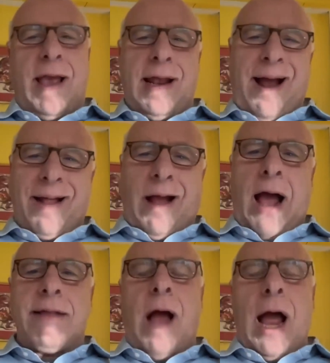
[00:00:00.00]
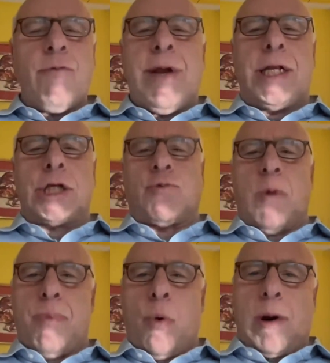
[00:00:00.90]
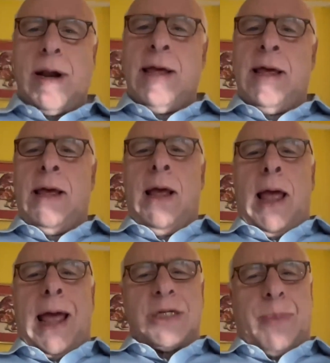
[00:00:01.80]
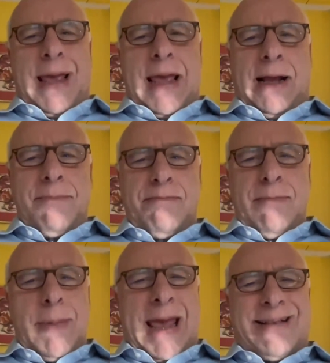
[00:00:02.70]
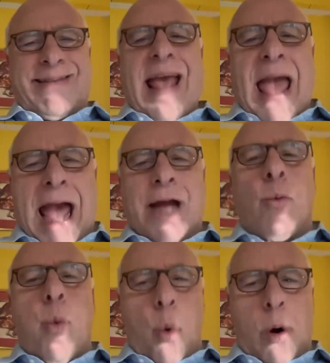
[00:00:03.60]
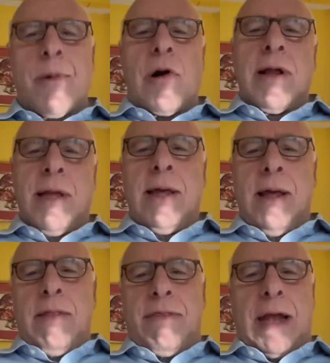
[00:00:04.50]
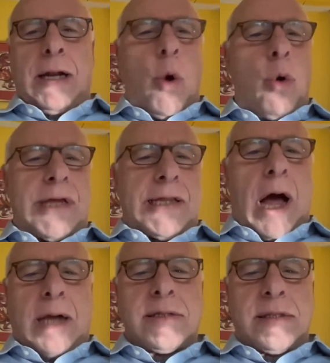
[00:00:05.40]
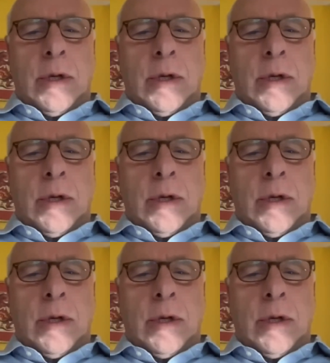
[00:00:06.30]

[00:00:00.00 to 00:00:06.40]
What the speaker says: And I read this report as being maybe a tad warmer than Goldilocks